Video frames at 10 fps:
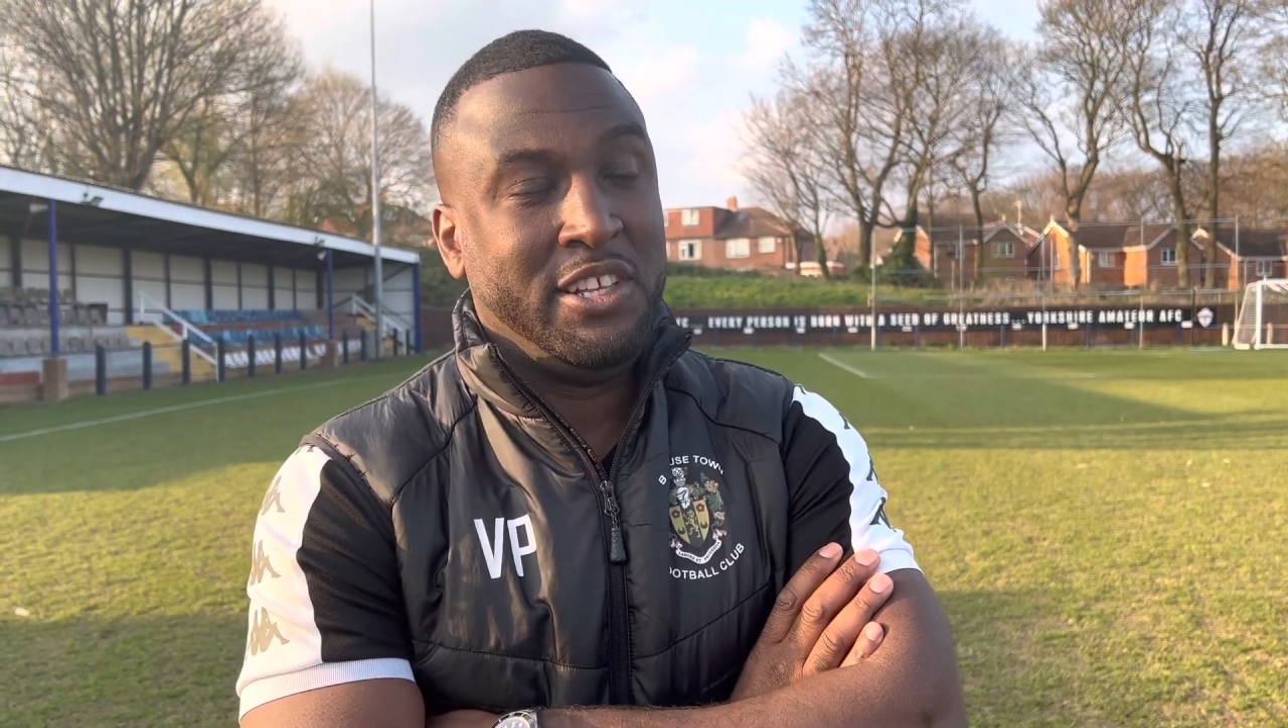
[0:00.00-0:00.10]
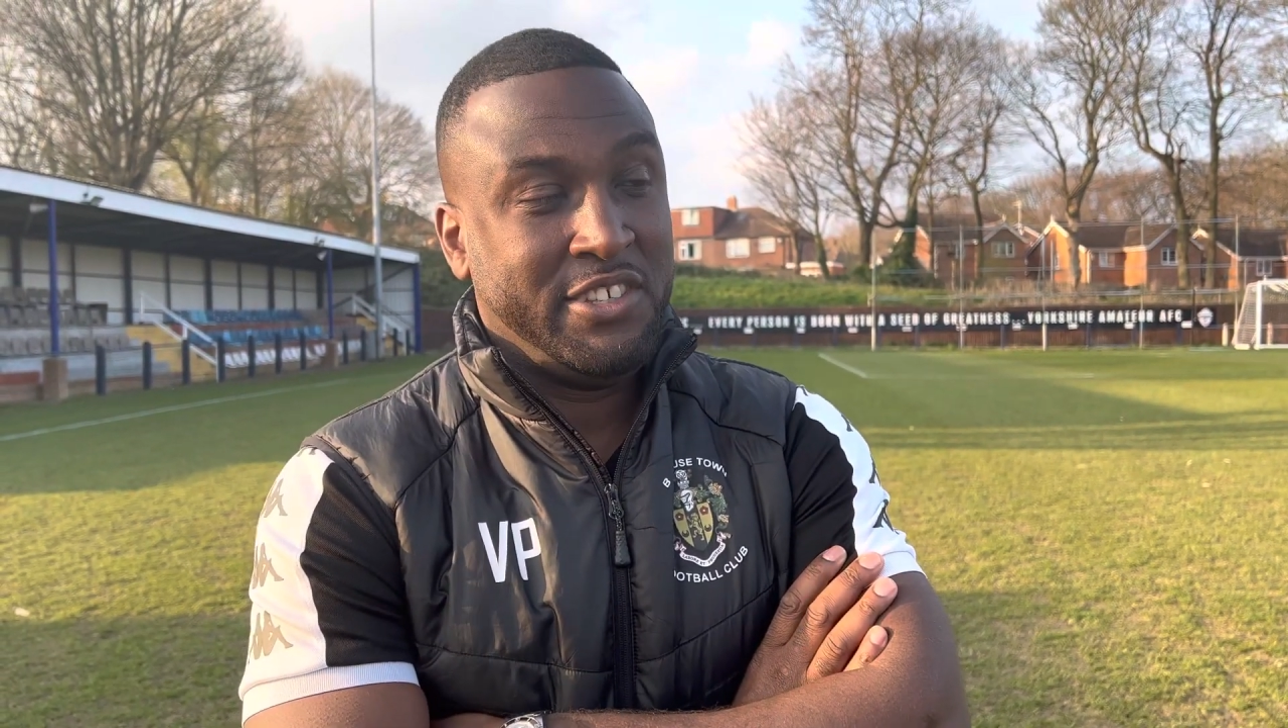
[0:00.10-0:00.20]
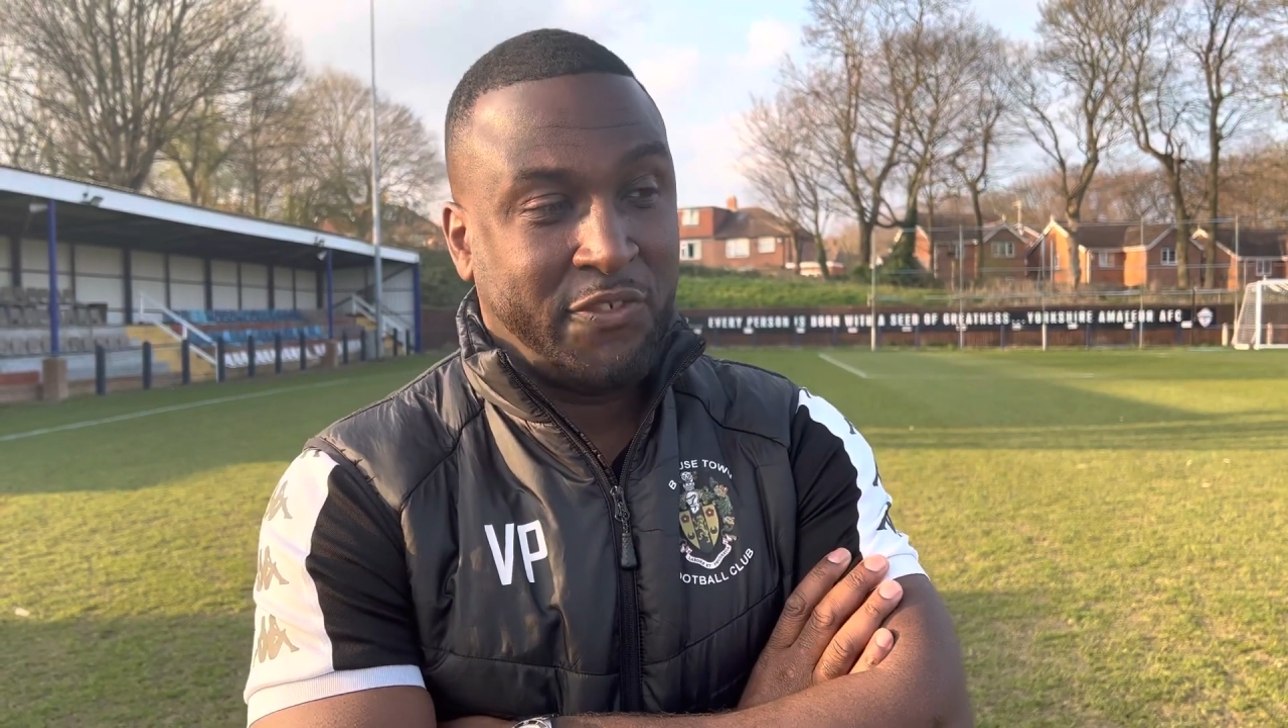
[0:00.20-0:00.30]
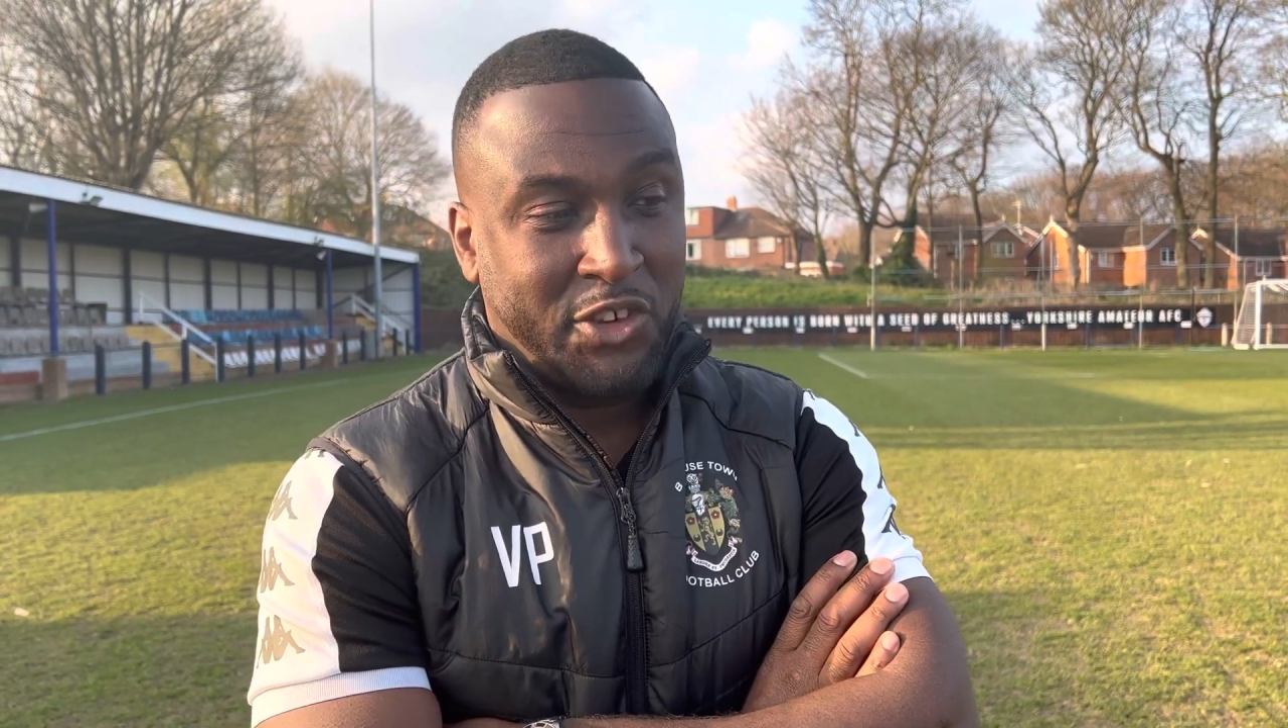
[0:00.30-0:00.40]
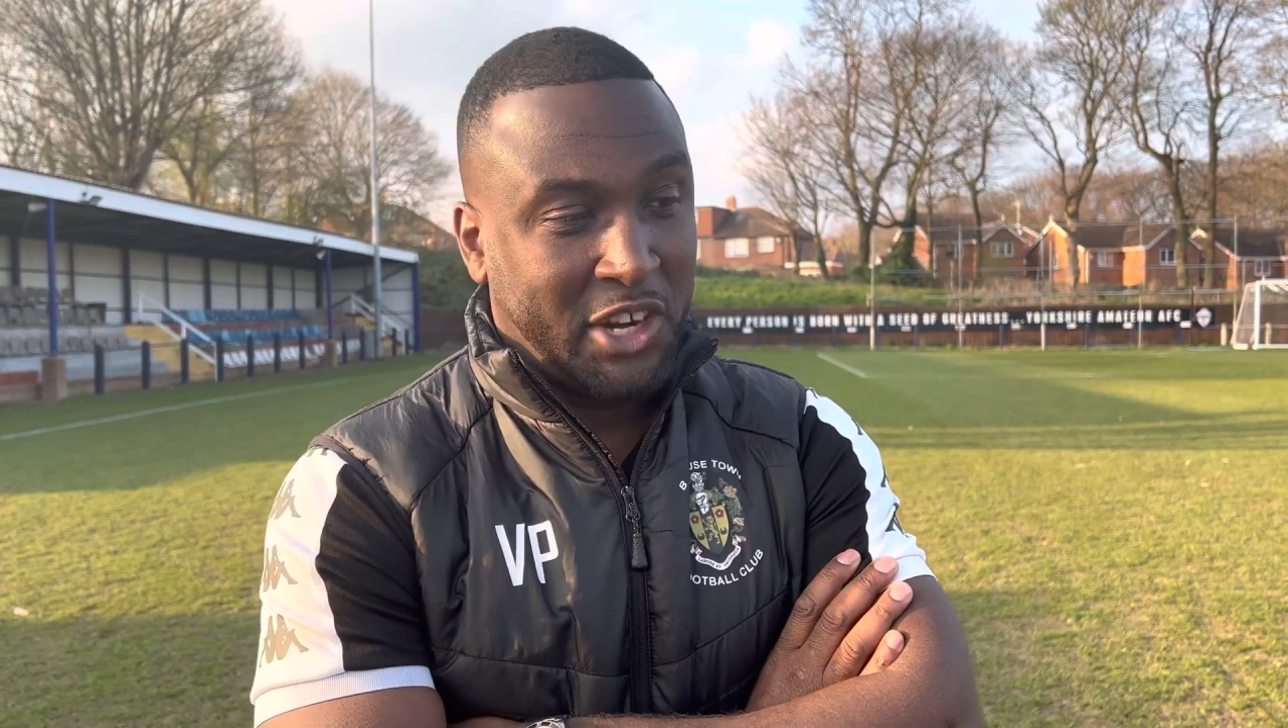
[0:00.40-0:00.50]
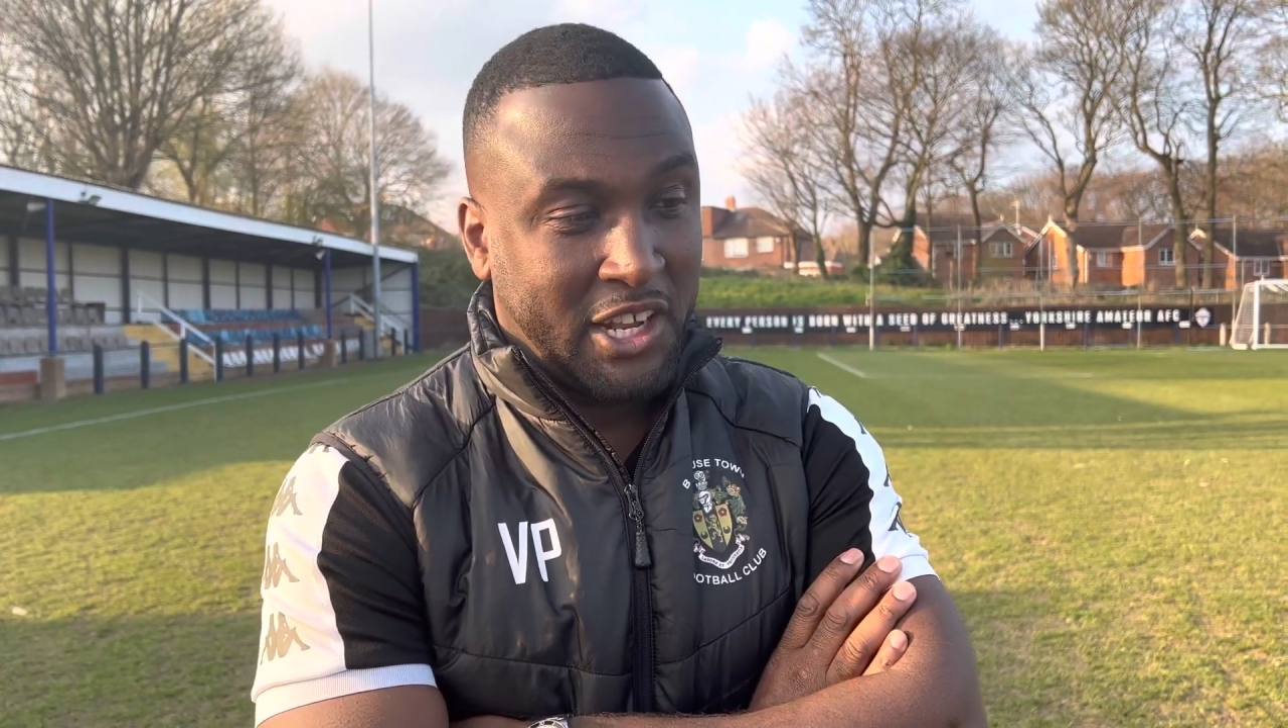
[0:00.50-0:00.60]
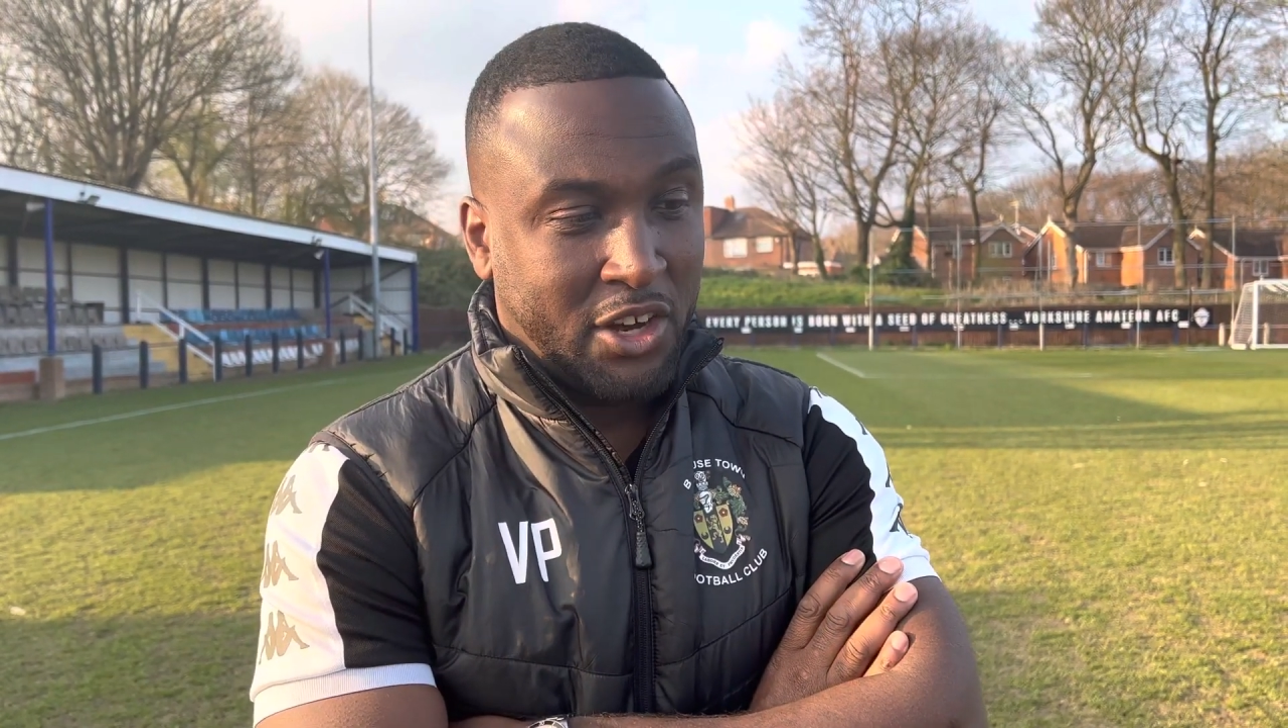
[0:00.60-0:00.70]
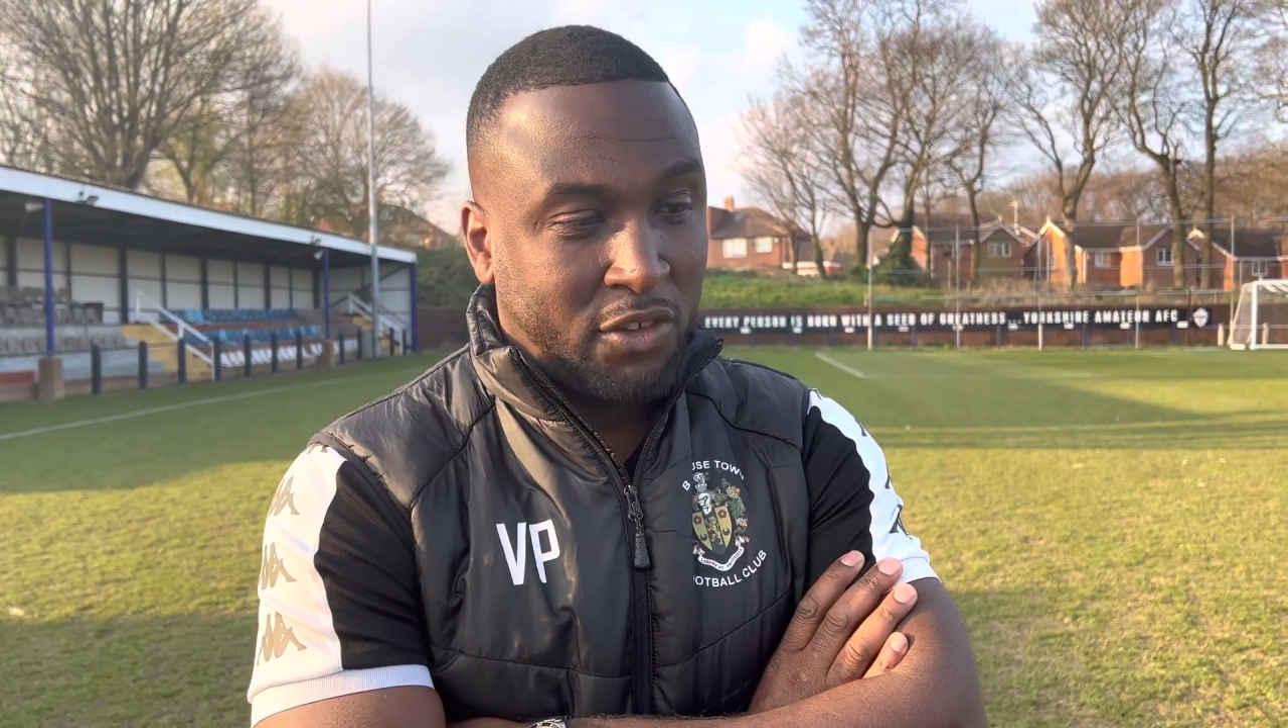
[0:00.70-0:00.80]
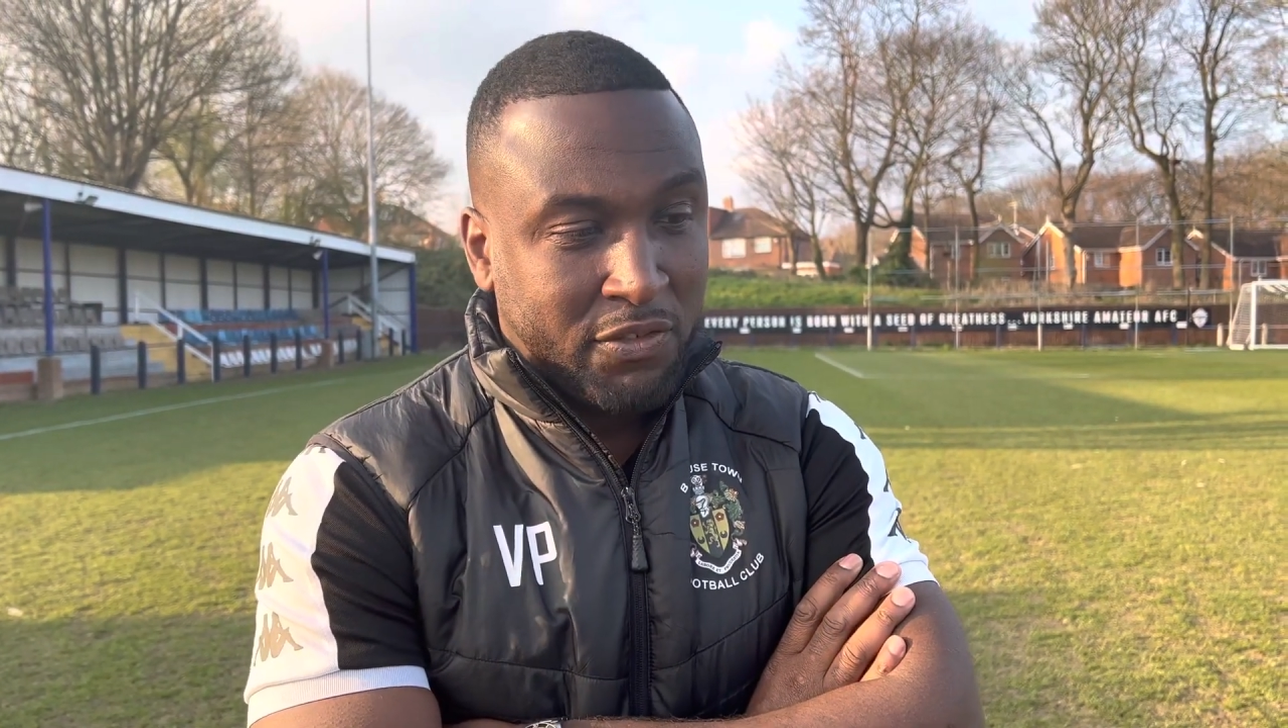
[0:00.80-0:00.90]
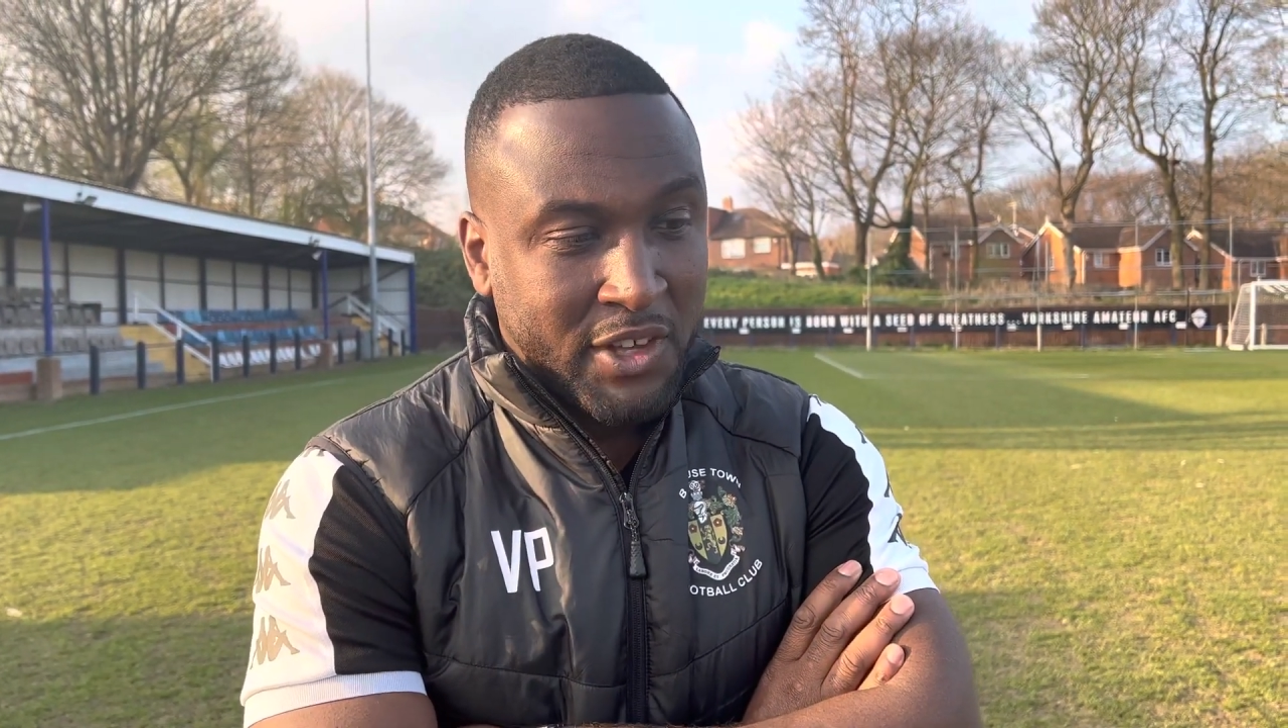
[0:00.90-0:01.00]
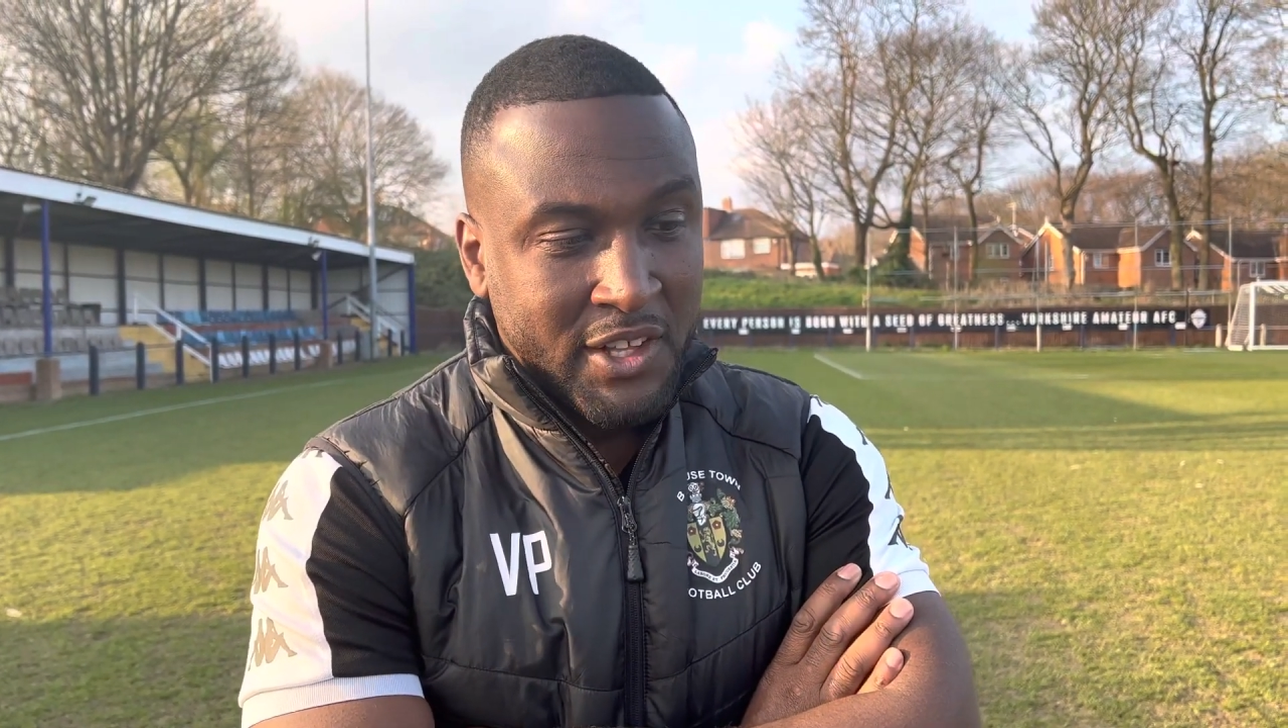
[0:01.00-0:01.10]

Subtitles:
Funnily enough,